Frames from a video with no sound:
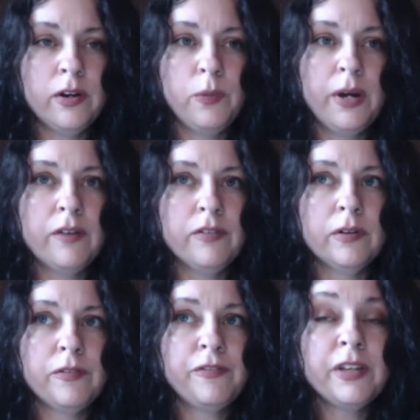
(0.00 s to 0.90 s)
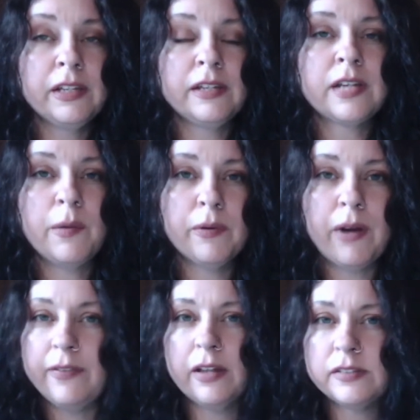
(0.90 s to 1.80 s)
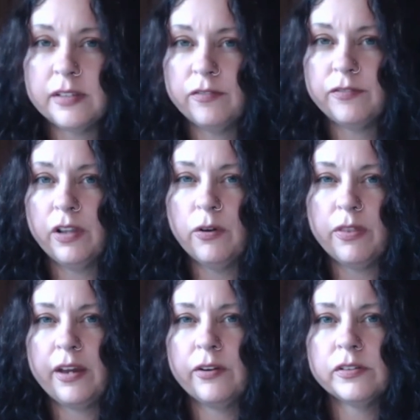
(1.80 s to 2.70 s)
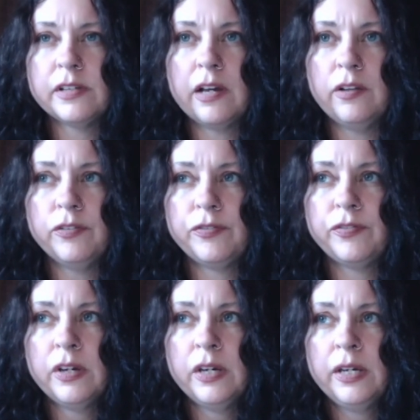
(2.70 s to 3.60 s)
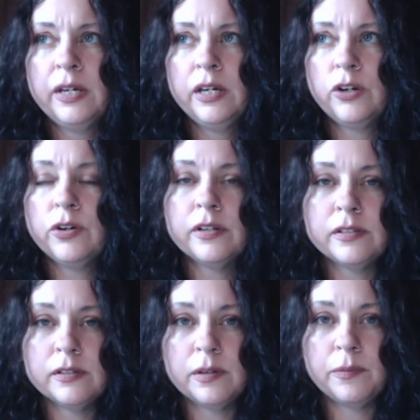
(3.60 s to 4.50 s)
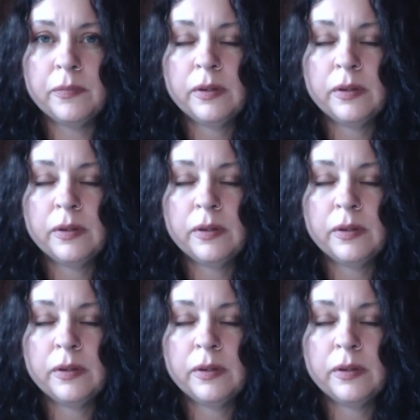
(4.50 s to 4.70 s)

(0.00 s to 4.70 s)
and whatever feelings come around that self-loathing or self criticism,